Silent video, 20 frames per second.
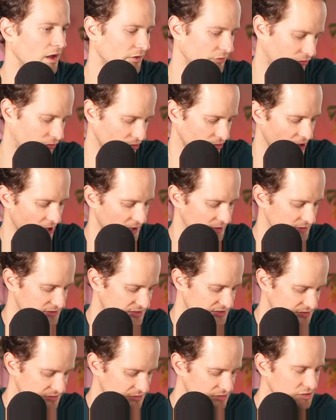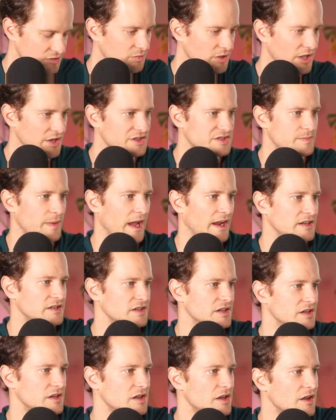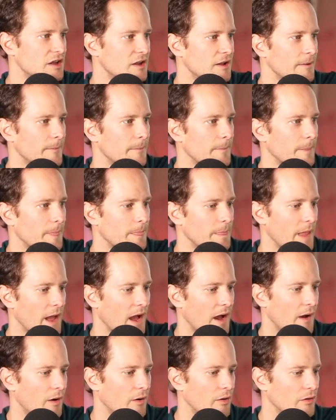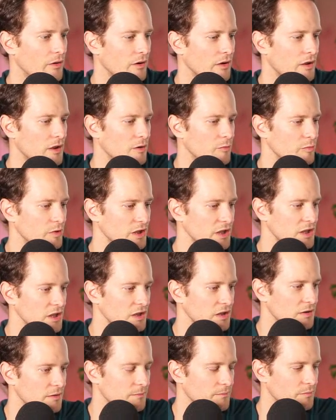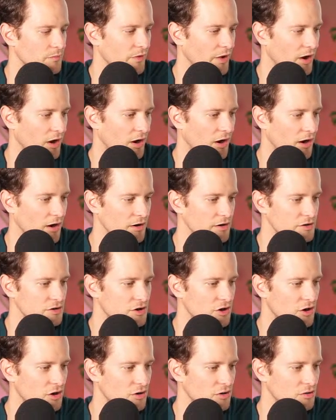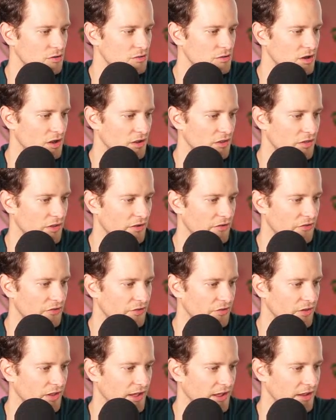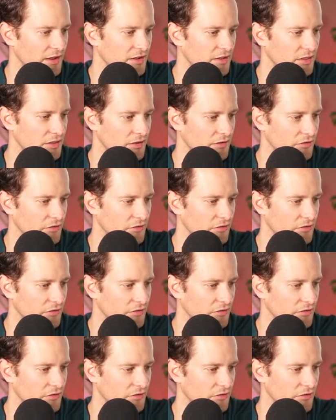So that's to be expected. Now, can we hard code this length?